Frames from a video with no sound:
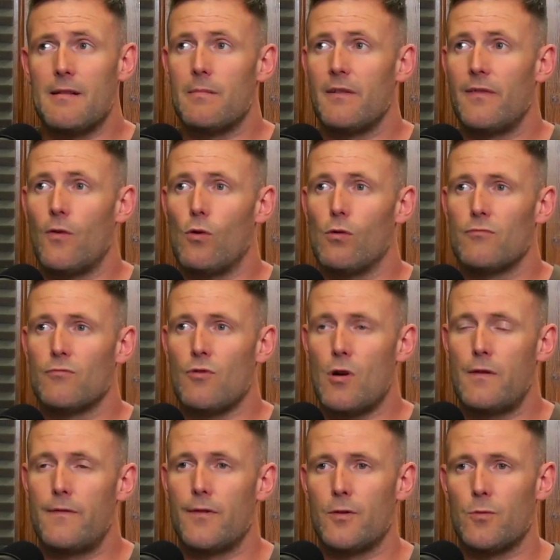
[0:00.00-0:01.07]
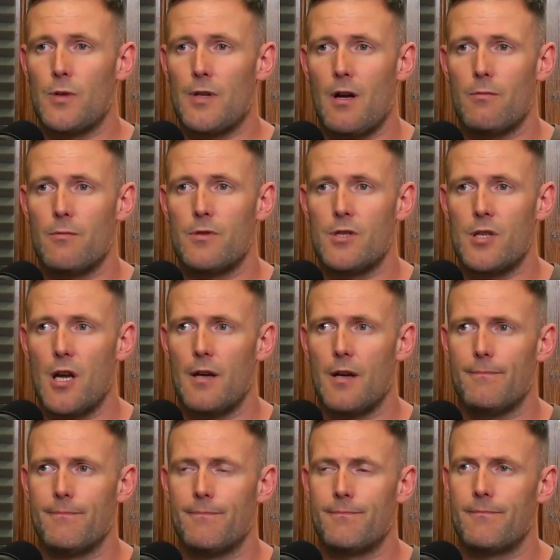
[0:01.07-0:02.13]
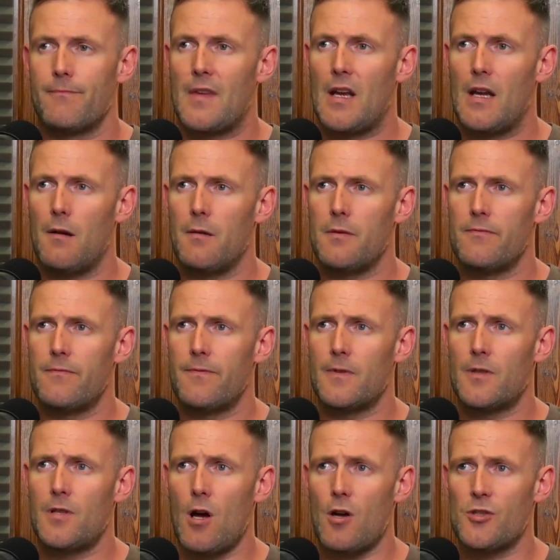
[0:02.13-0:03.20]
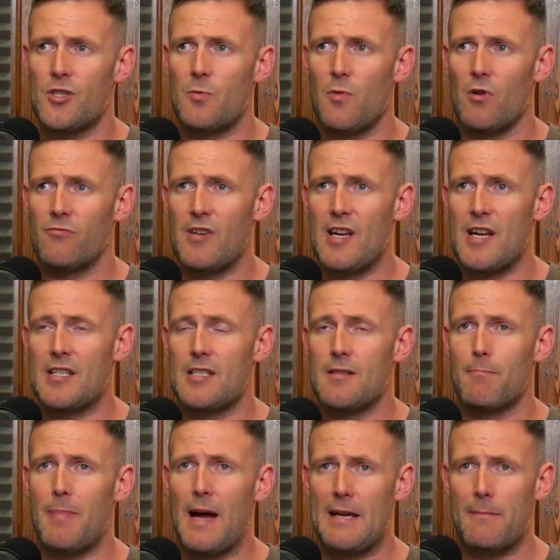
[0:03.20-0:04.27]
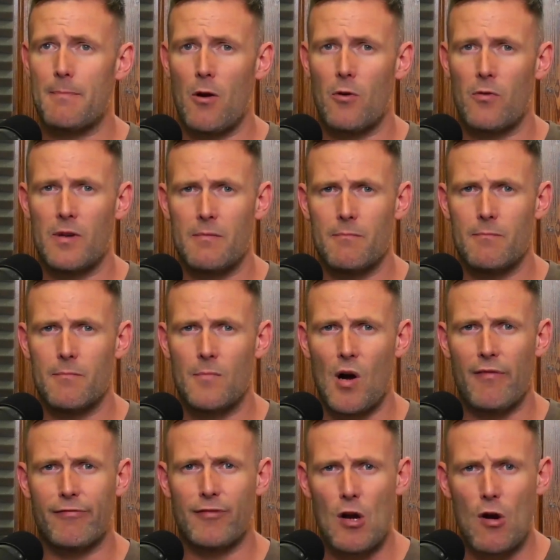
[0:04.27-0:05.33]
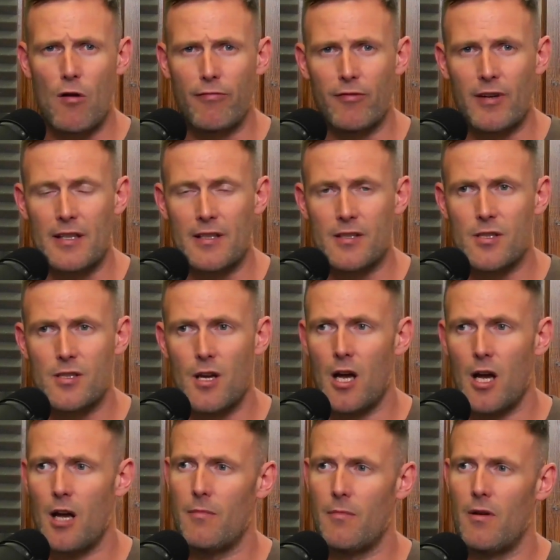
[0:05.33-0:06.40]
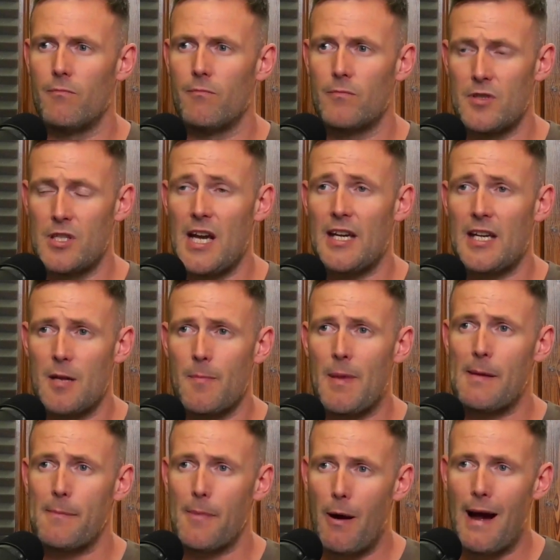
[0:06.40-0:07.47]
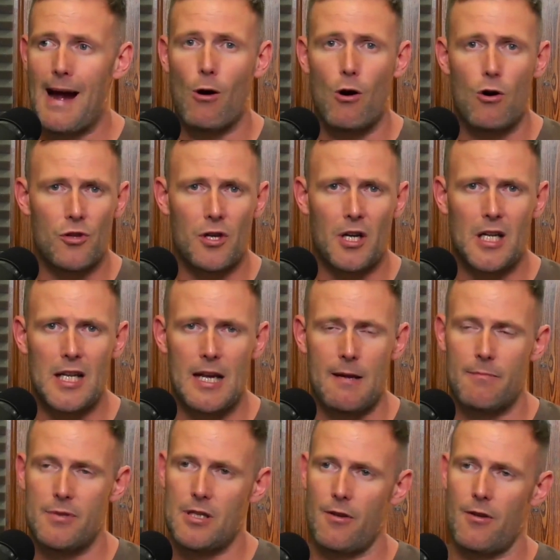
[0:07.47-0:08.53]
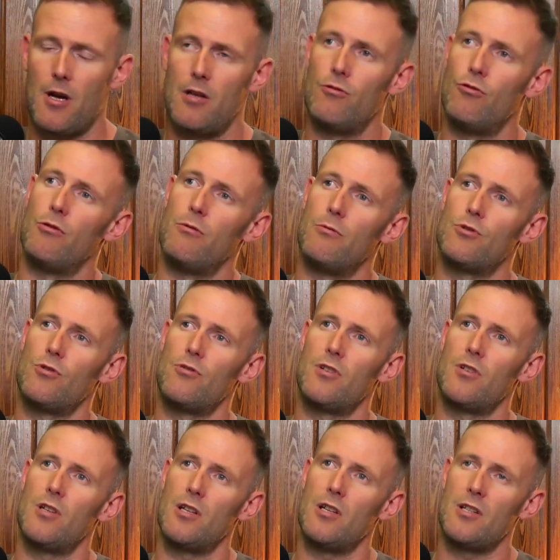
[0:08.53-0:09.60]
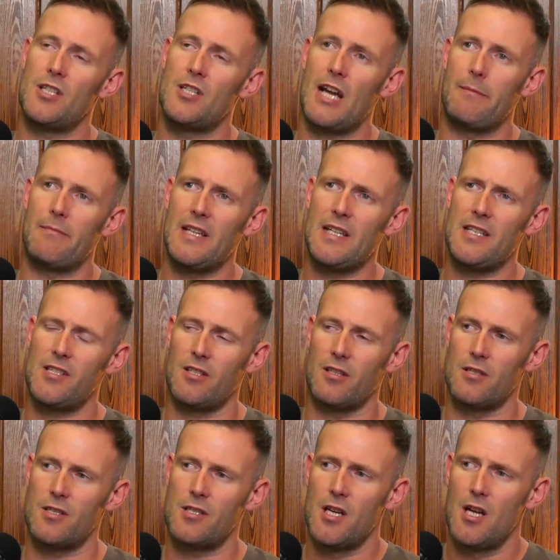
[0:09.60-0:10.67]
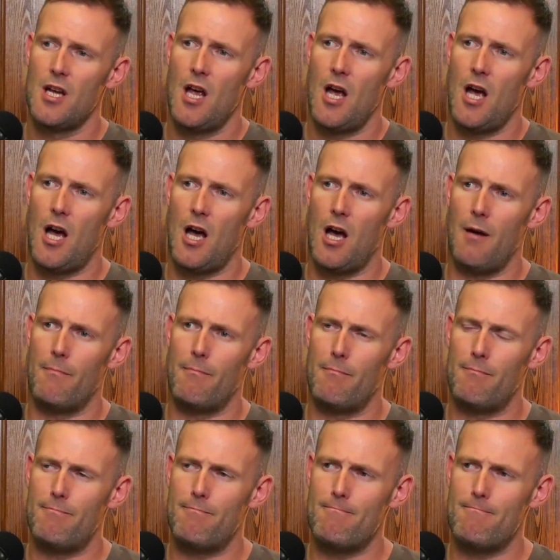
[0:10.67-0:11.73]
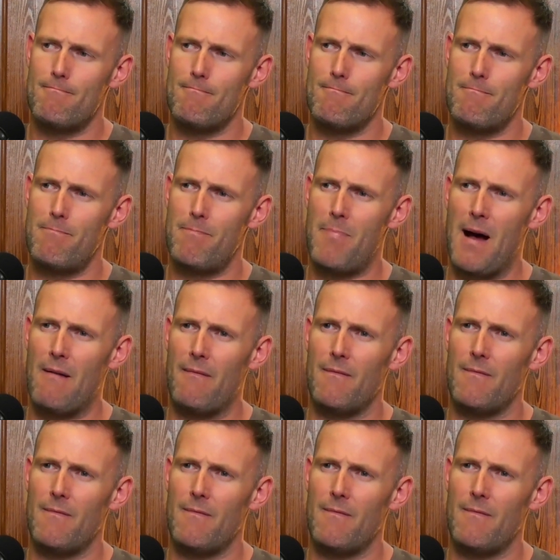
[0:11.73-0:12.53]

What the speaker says: before at Rockford when I was casting my rigs and bait boating my free offerings, and taking the bait boat out on a clip so that I knew it was at the same distance. But